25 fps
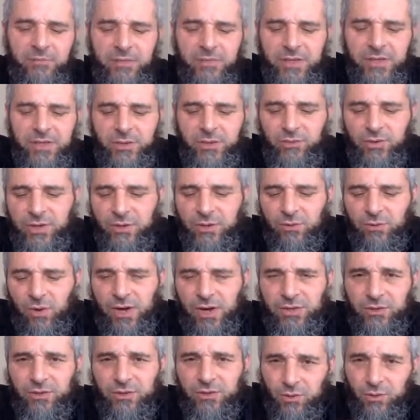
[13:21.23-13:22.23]
Between
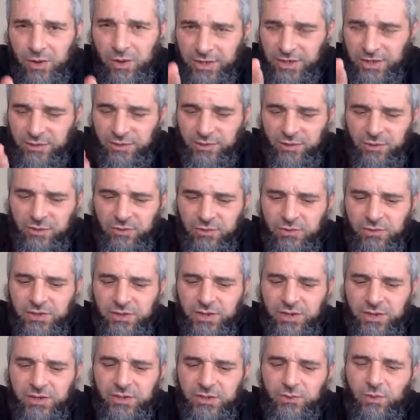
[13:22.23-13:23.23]
one to twenty-two,
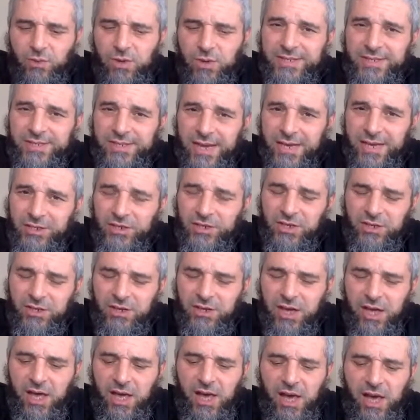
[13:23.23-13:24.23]
there is one section,
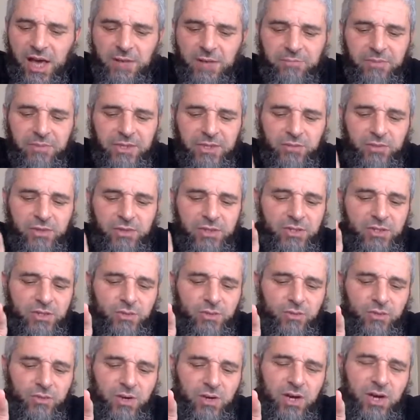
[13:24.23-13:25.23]
and between
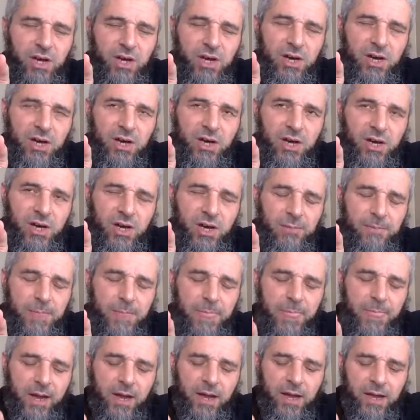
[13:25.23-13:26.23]
two, uh,
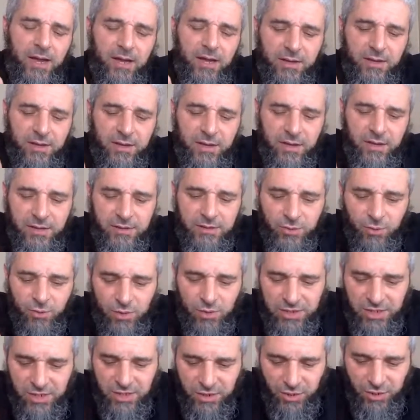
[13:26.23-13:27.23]
um, uh, uh,
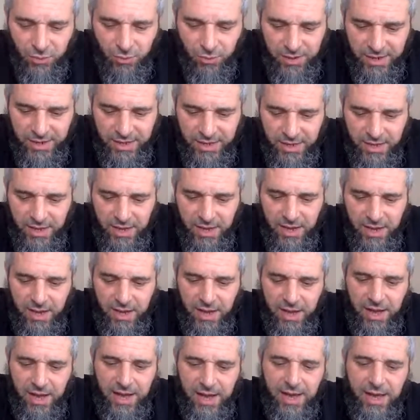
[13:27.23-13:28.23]
twenty-three
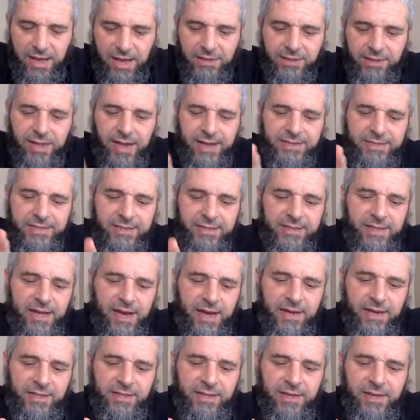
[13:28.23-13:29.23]
and
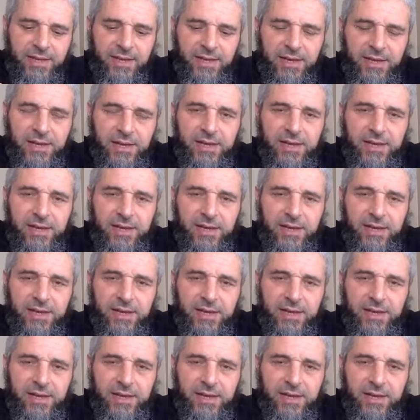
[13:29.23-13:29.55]
ninety-nine,